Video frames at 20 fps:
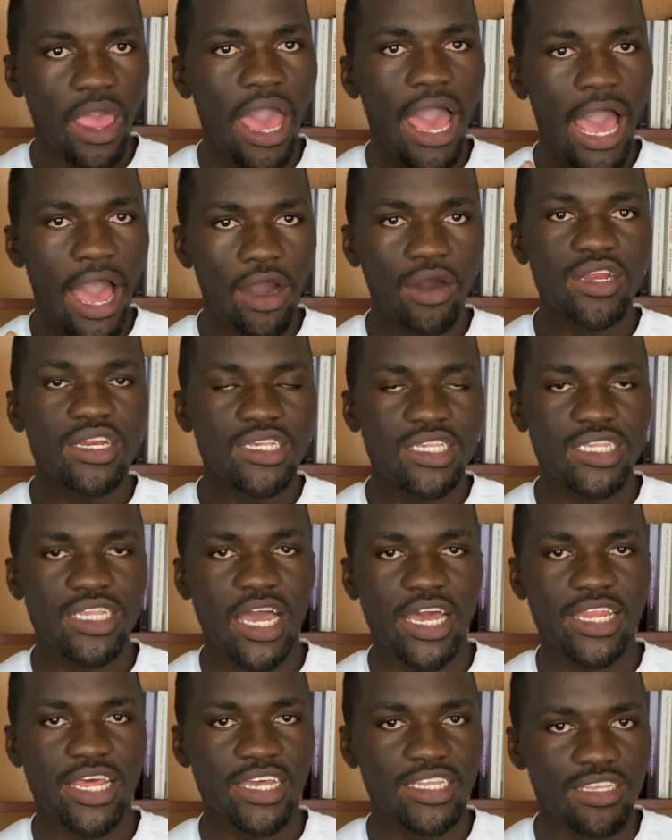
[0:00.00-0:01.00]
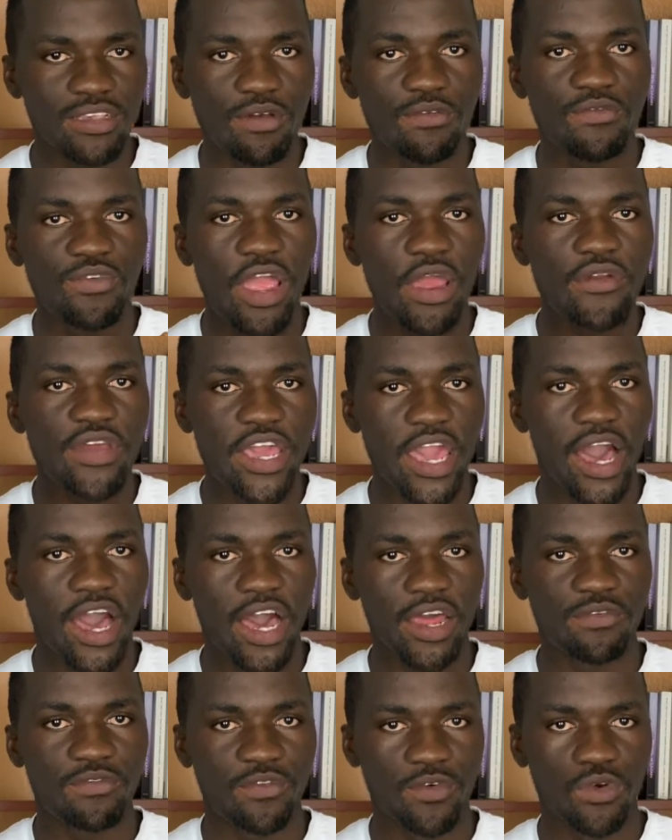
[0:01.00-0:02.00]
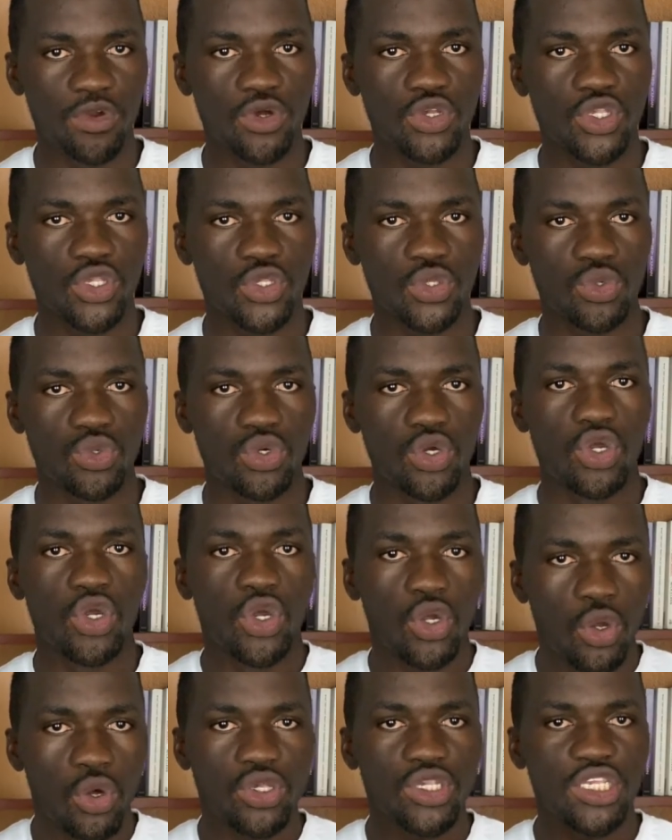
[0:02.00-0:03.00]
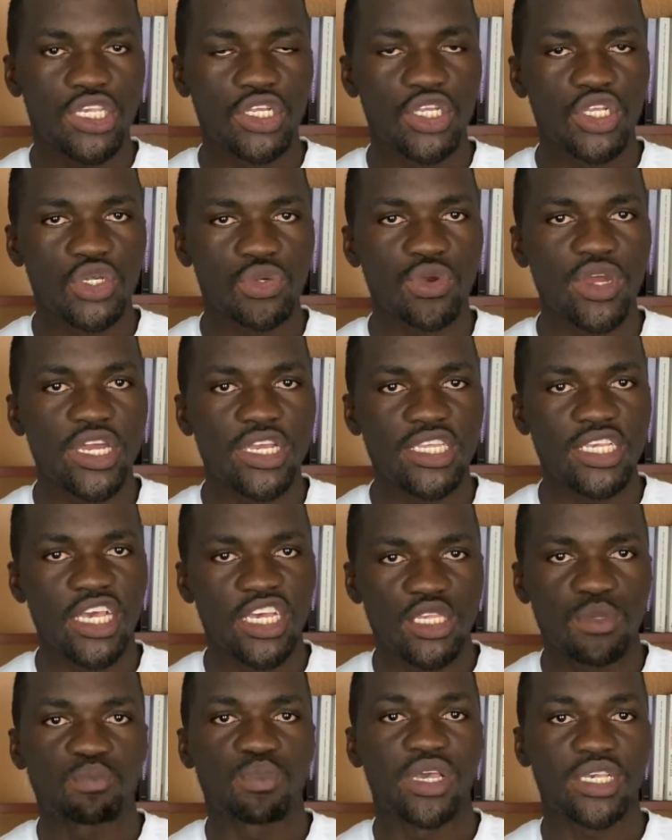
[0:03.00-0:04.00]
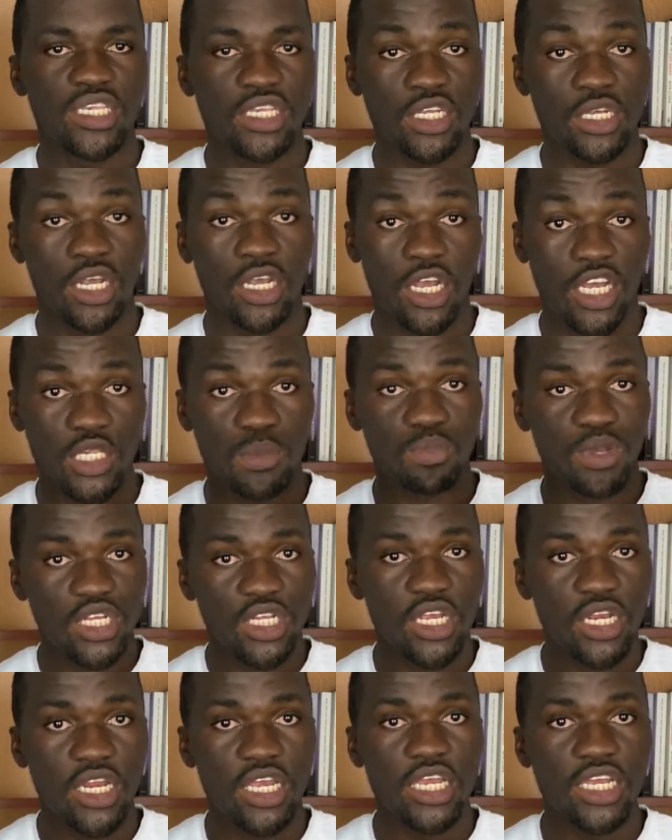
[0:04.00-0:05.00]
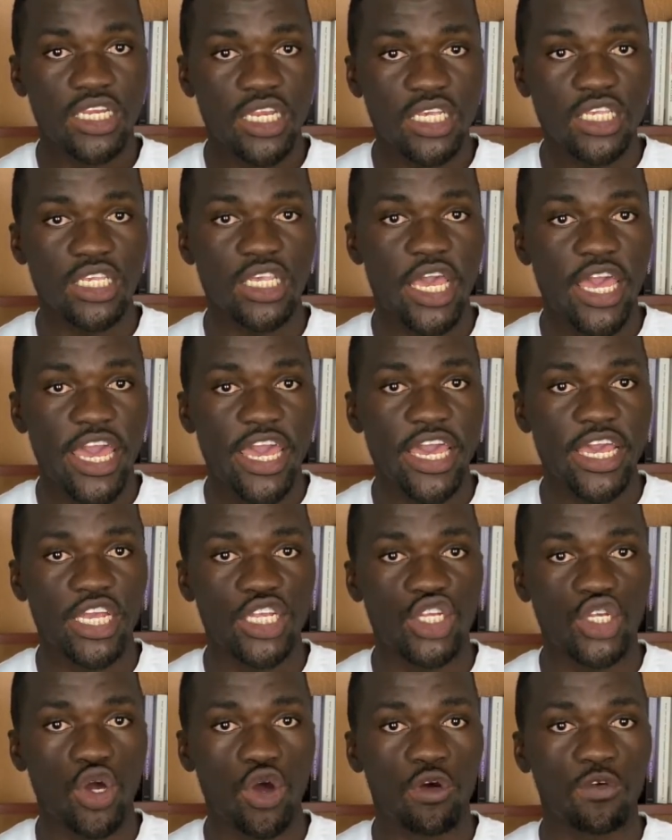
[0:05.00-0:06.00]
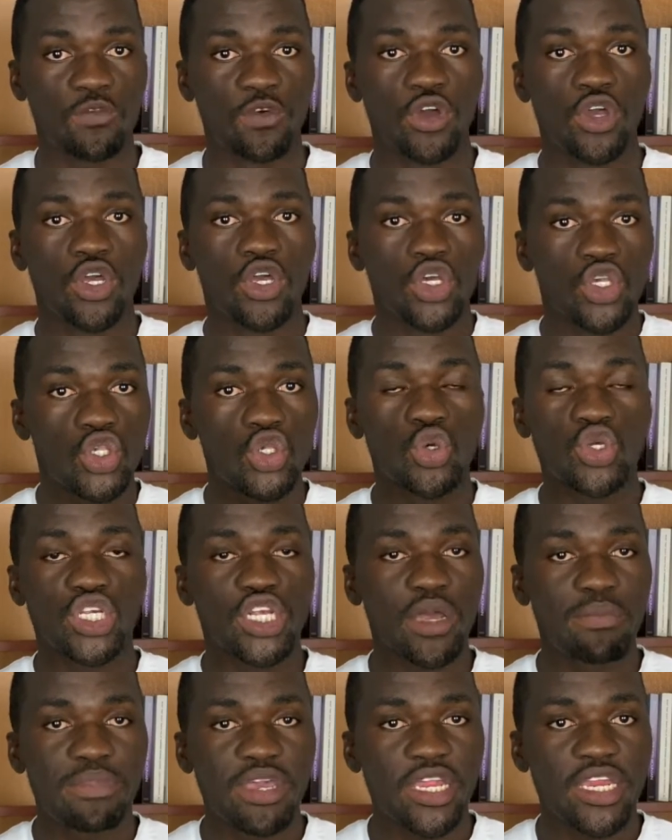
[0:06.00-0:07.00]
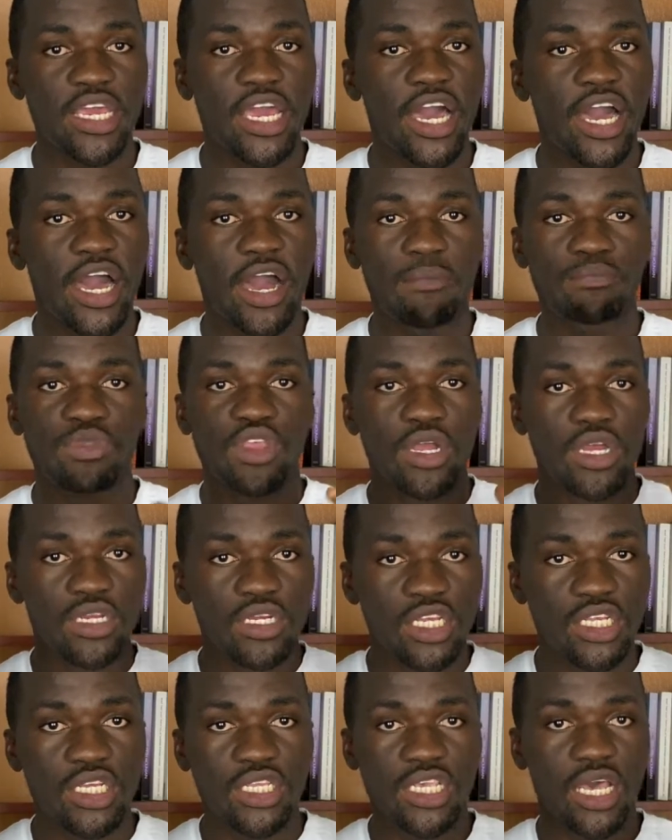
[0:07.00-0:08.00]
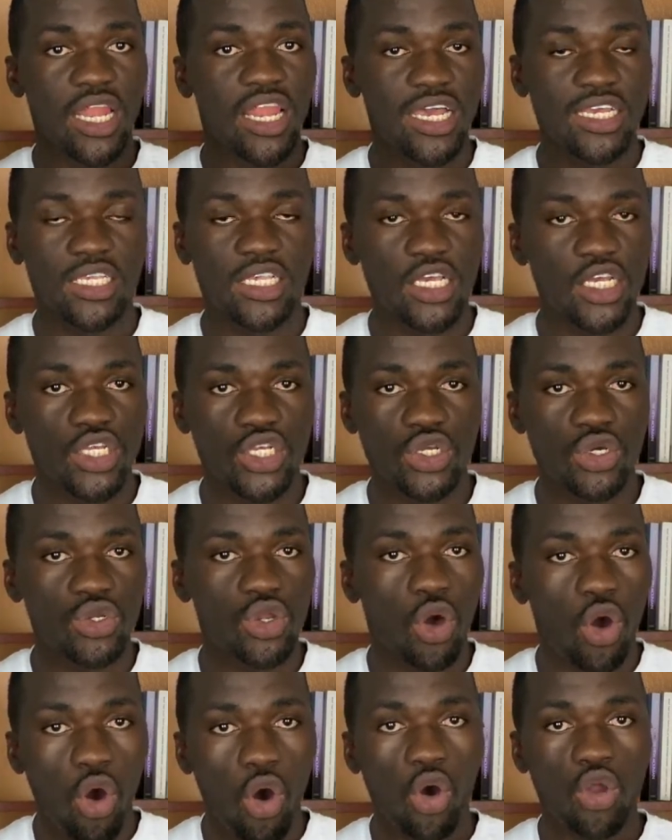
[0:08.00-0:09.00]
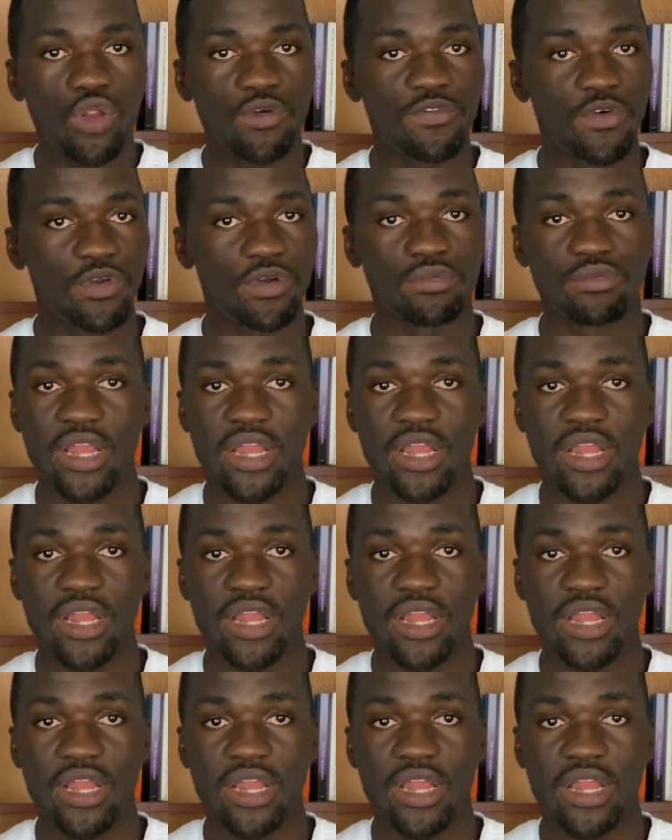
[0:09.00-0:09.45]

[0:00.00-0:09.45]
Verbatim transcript: I understand that it's very hard for us to concentrate, especially in this age of social media, digitalization, all over.